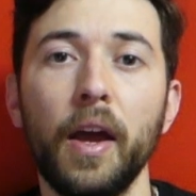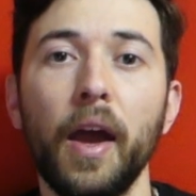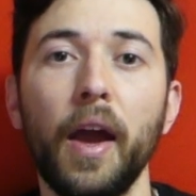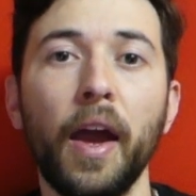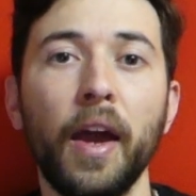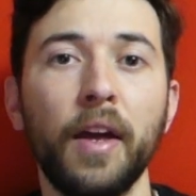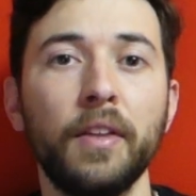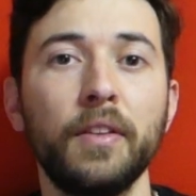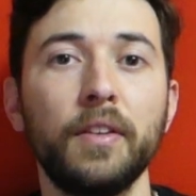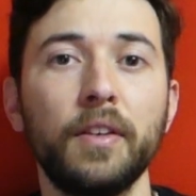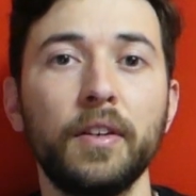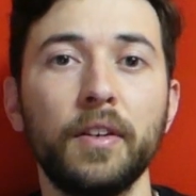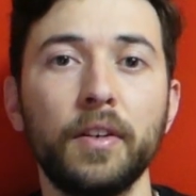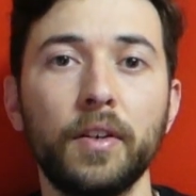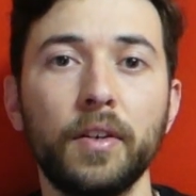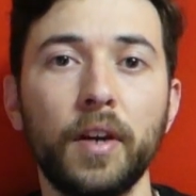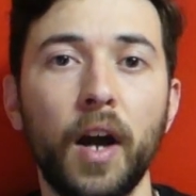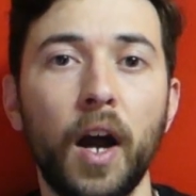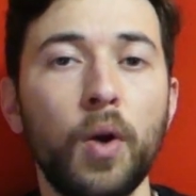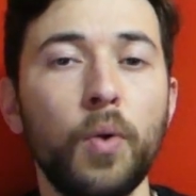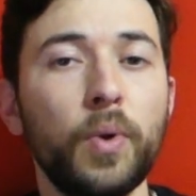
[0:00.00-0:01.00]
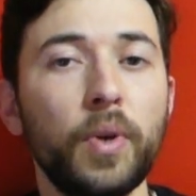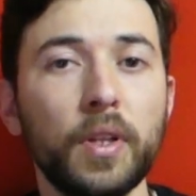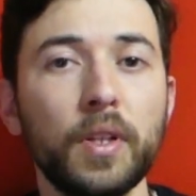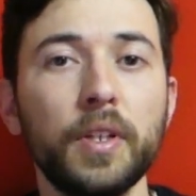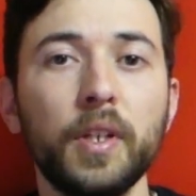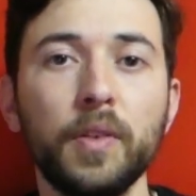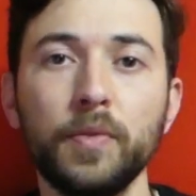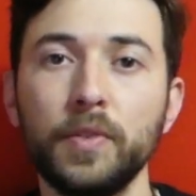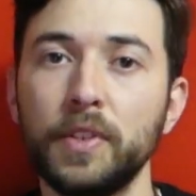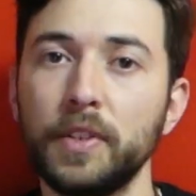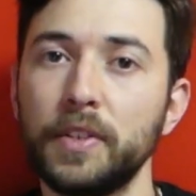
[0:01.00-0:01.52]
and I will
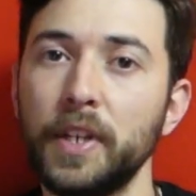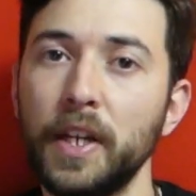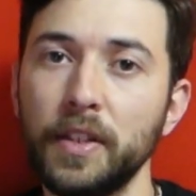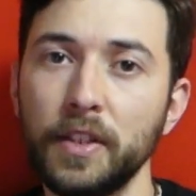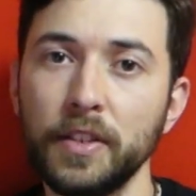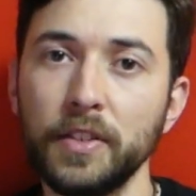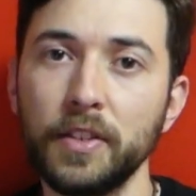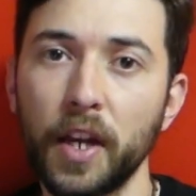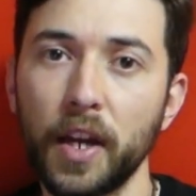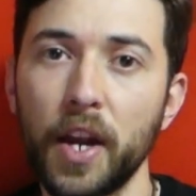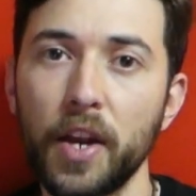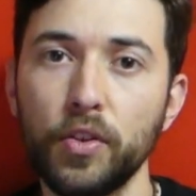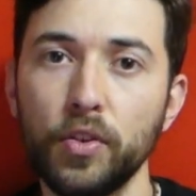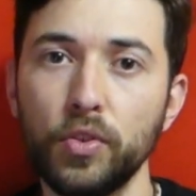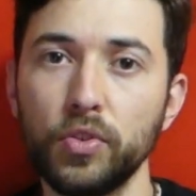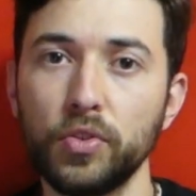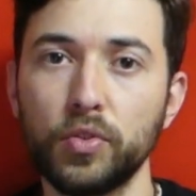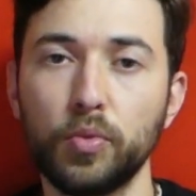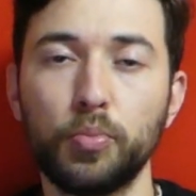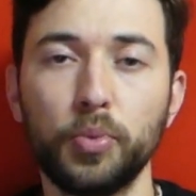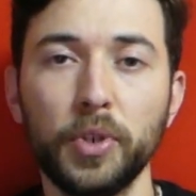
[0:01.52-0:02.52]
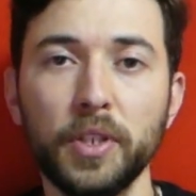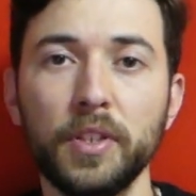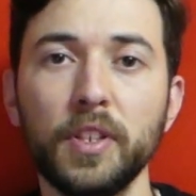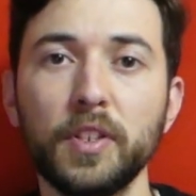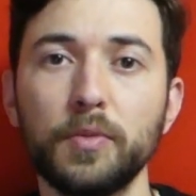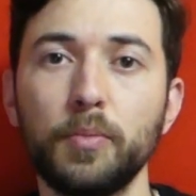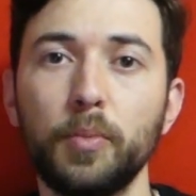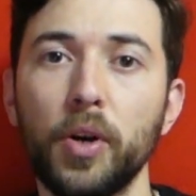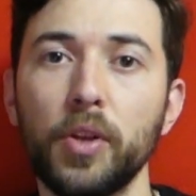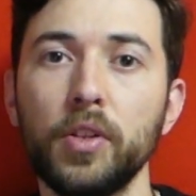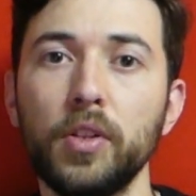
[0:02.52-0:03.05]
leave the settings that I used to print
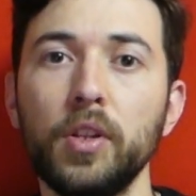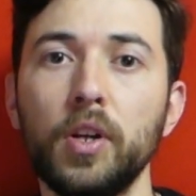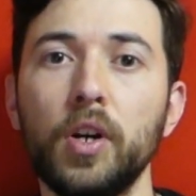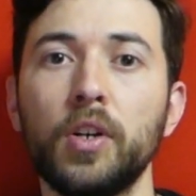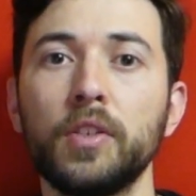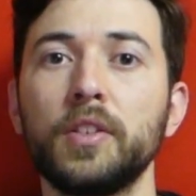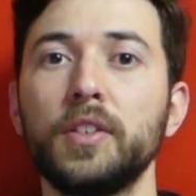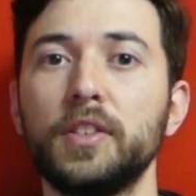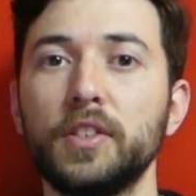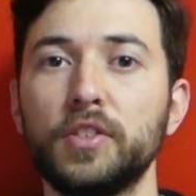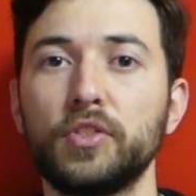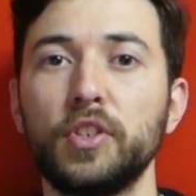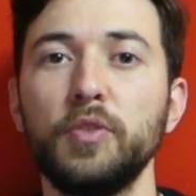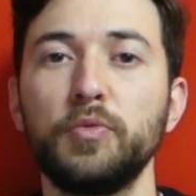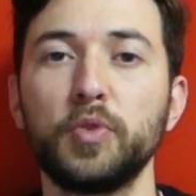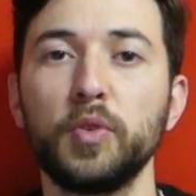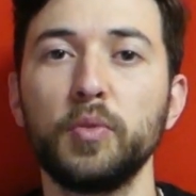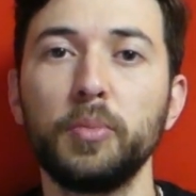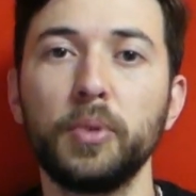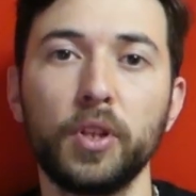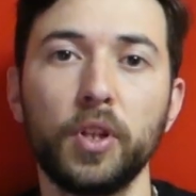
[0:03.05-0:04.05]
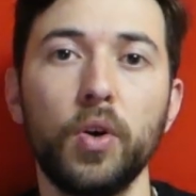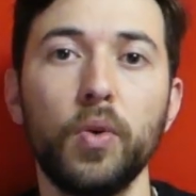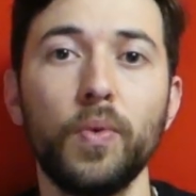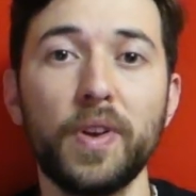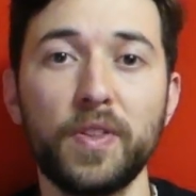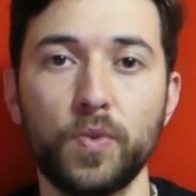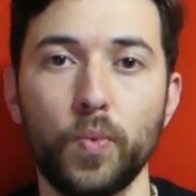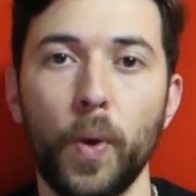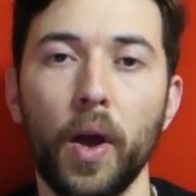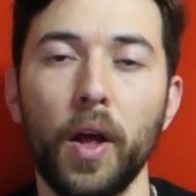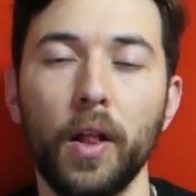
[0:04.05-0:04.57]
this model on the description below
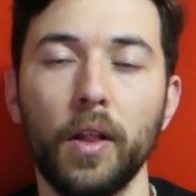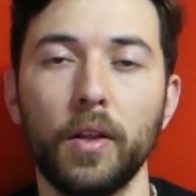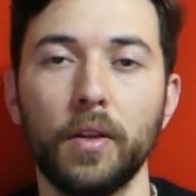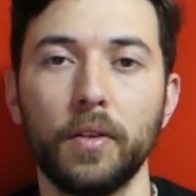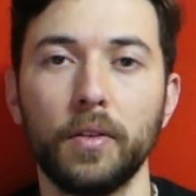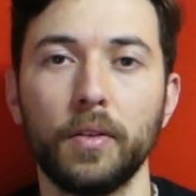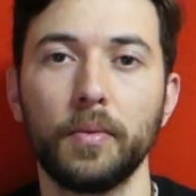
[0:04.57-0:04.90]
as well.